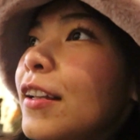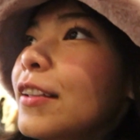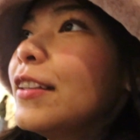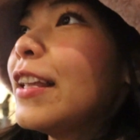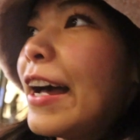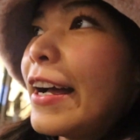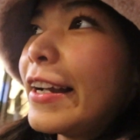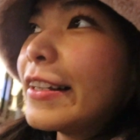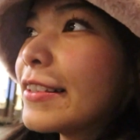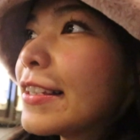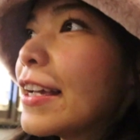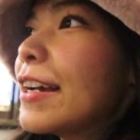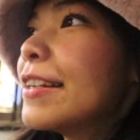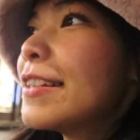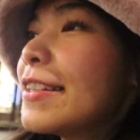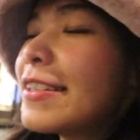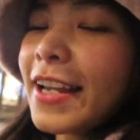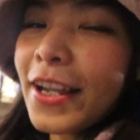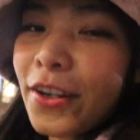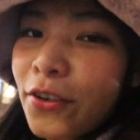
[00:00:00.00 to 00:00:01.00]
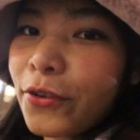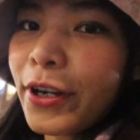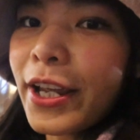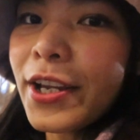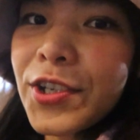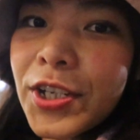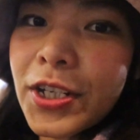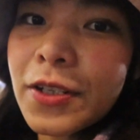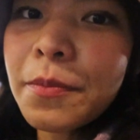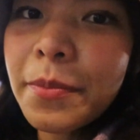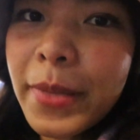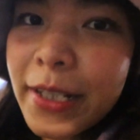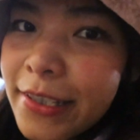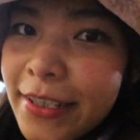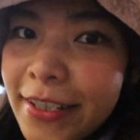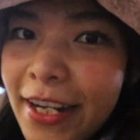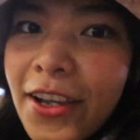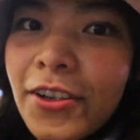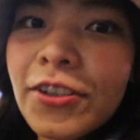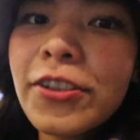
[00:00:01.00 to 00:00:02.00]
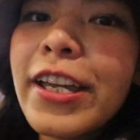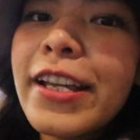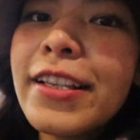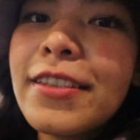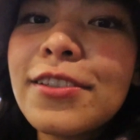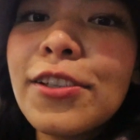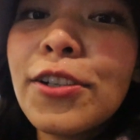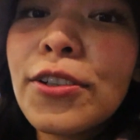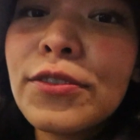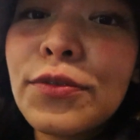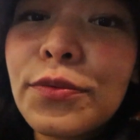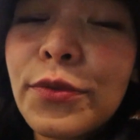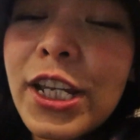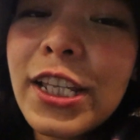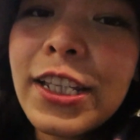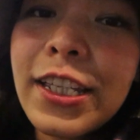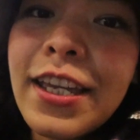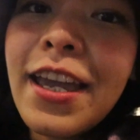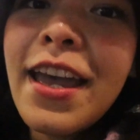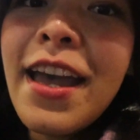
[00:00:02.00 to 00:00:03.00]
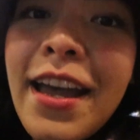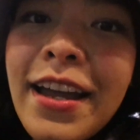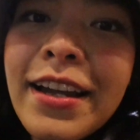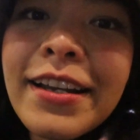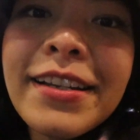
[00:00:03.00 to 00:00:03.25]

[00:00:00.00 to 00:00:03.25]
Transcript: light decoration but still it looks really